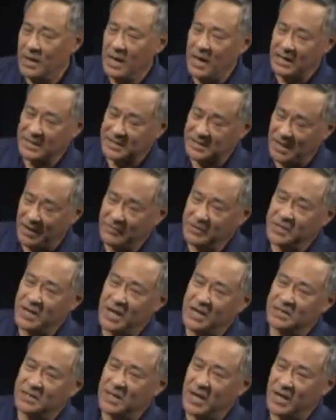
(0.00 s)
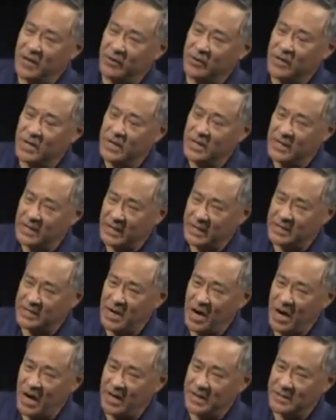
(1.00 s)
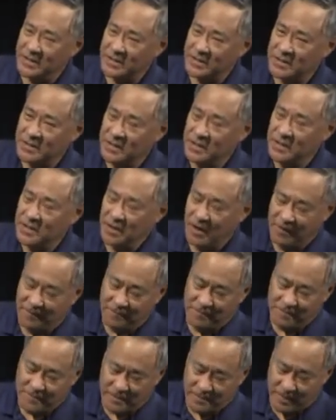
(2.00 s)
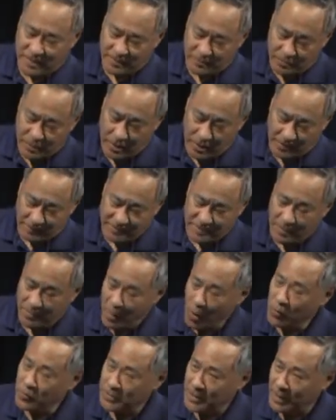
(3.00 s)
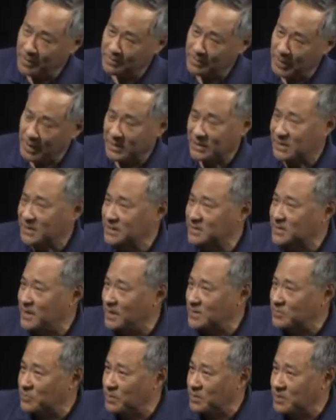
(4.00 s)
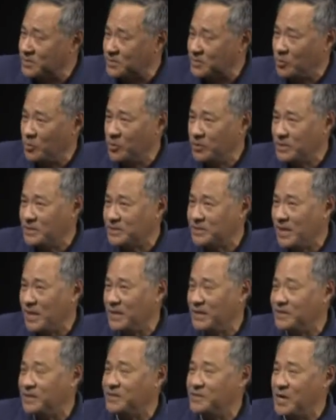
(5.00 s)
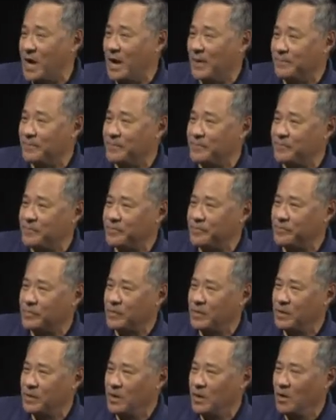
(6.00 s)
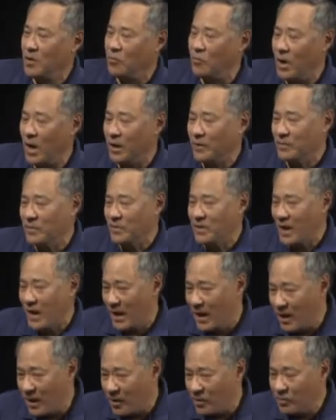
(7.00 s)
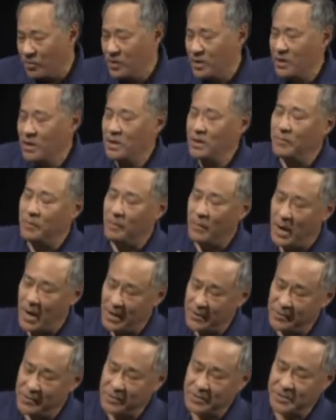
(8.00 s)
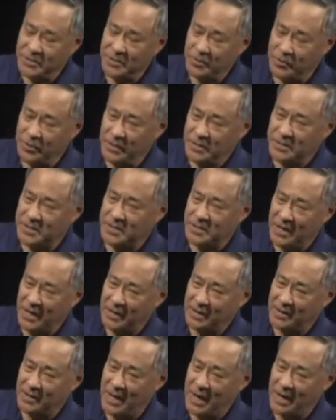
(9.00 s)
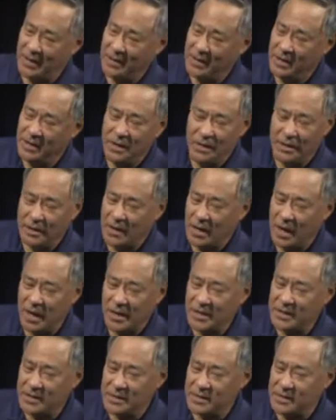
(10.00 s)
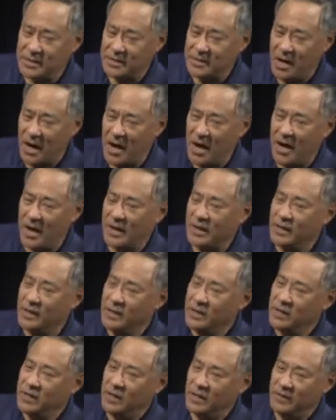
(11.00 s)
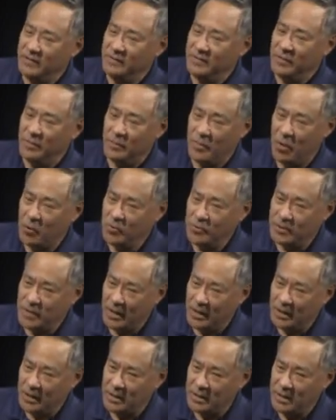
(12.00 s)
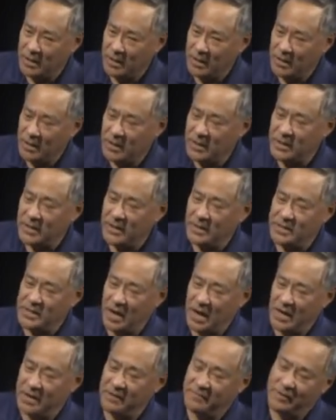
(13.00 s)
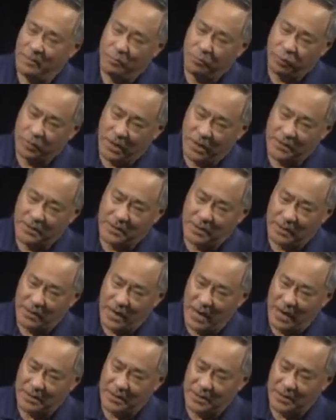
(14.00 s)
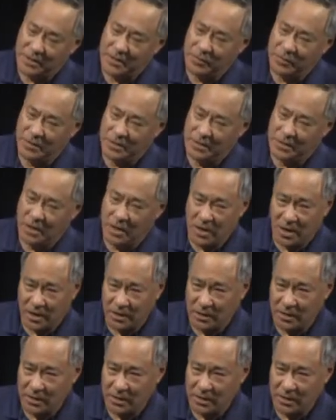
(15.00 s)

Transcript: And seven days later, he dies of, of, of pneumonia. At least that's what historians said at the time. Well, now modern historians think that no, he didn't die of pneumonia. He died of a blood clot to his lung